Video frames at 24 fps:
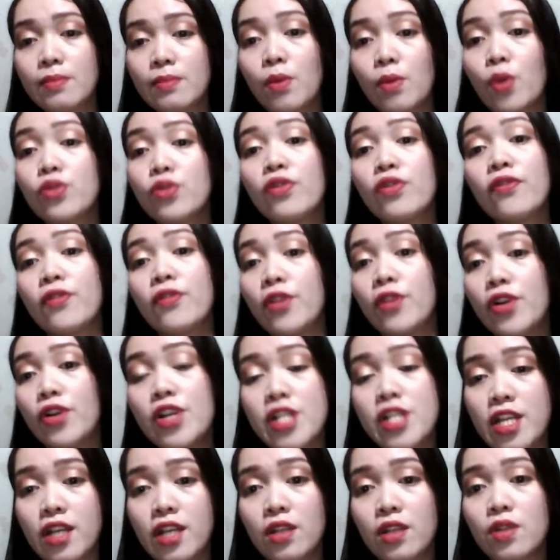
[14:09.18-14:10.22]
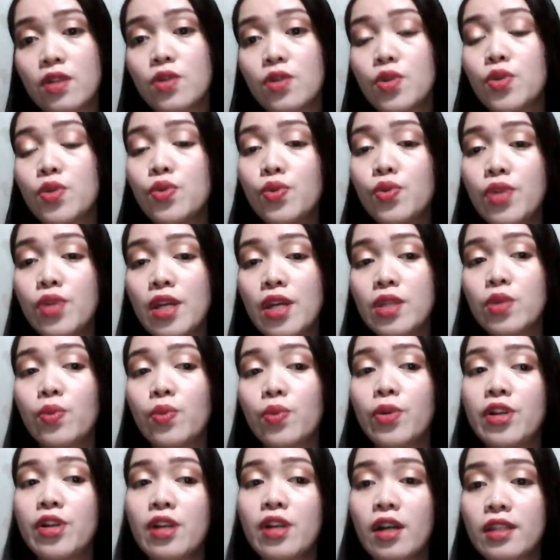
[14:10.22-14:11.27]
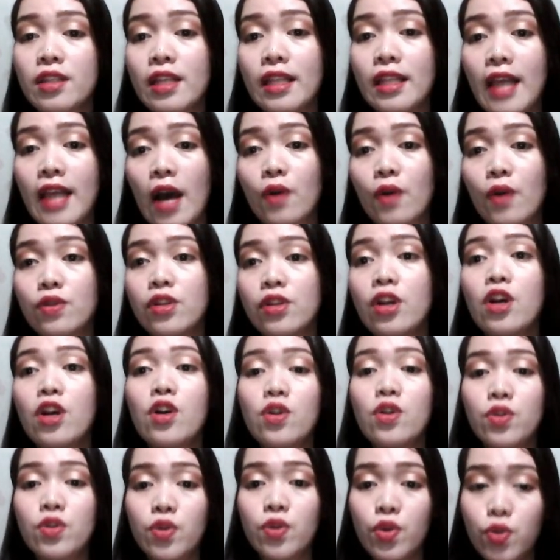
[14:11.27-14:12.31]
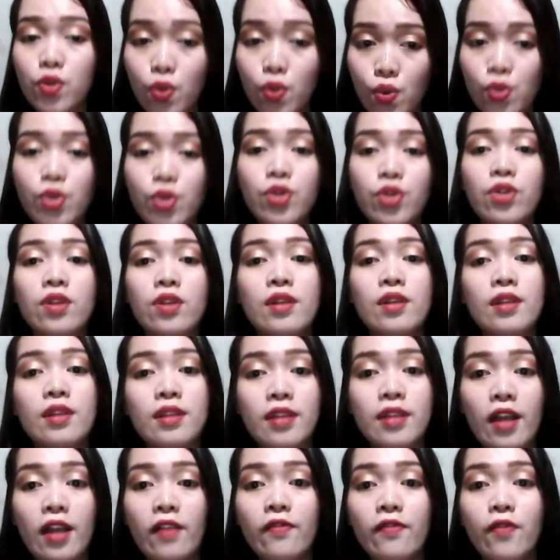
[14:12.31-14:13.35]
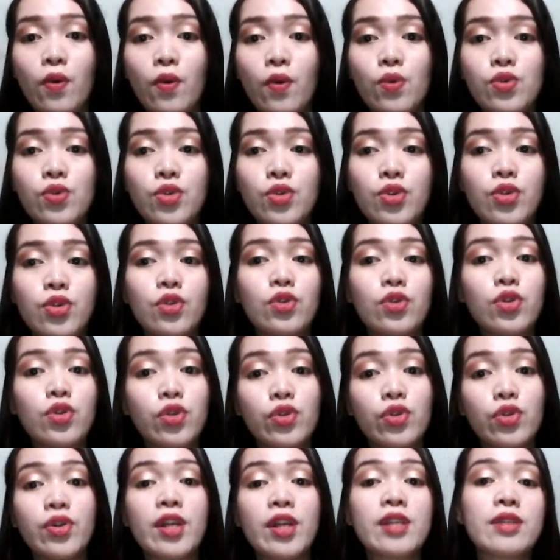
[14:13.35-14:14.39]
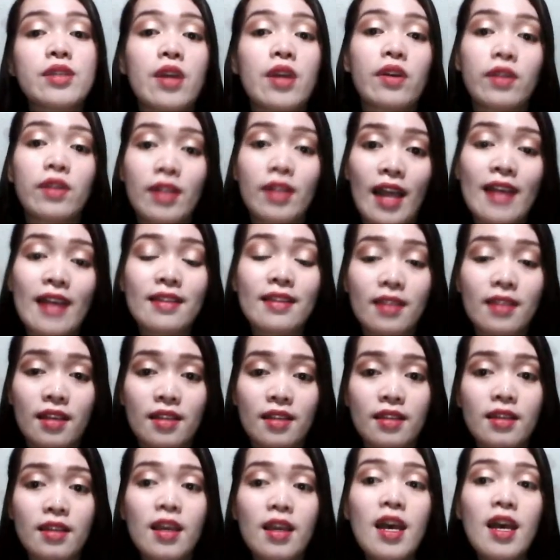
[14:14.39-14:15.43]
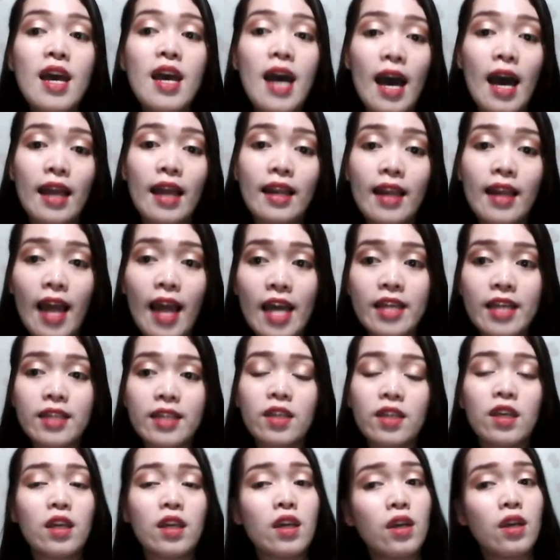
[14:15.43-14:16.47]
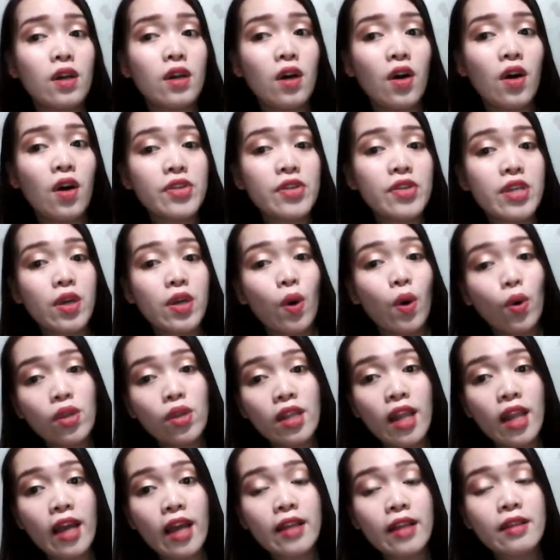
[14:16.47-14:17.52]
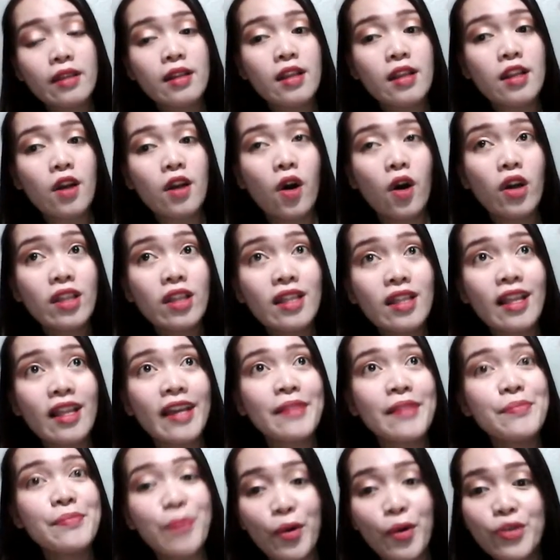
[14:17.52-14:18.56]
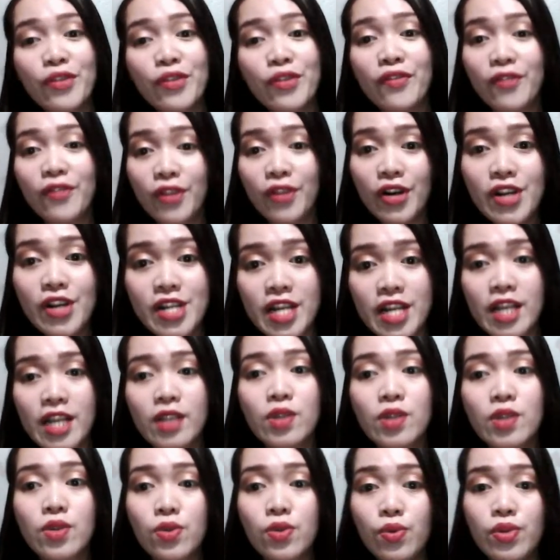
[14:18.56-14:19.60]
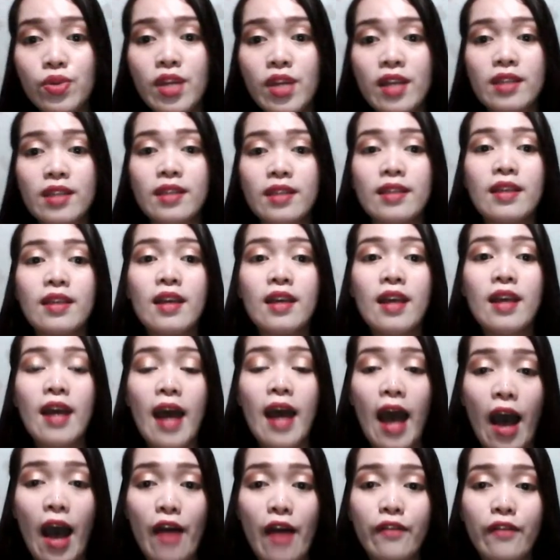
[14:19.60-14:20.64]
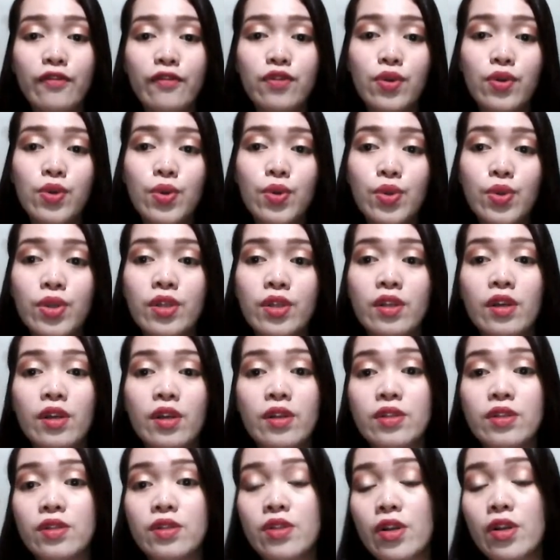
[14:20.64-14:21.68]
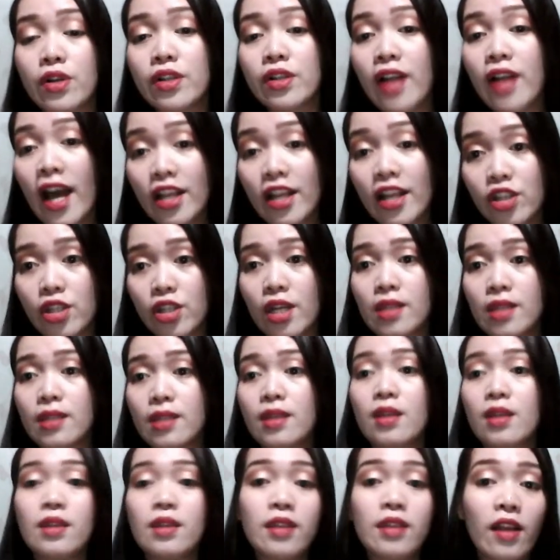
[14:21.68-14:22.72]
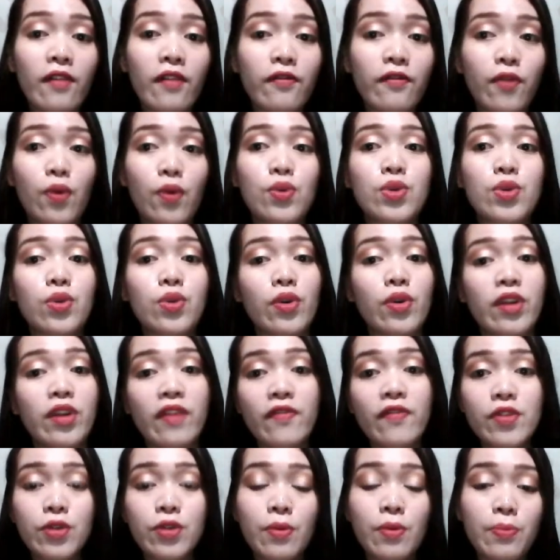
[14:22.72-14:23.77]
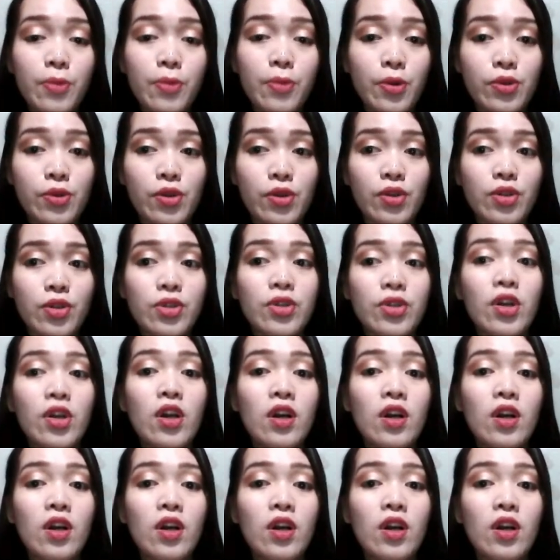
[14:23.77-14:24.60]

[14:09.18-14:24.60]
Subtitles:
mode of learning, students were not allowed to use cell phones during their classes. Unlike on the online mode of learning, students have to use their gadgets, cell phones, or even computers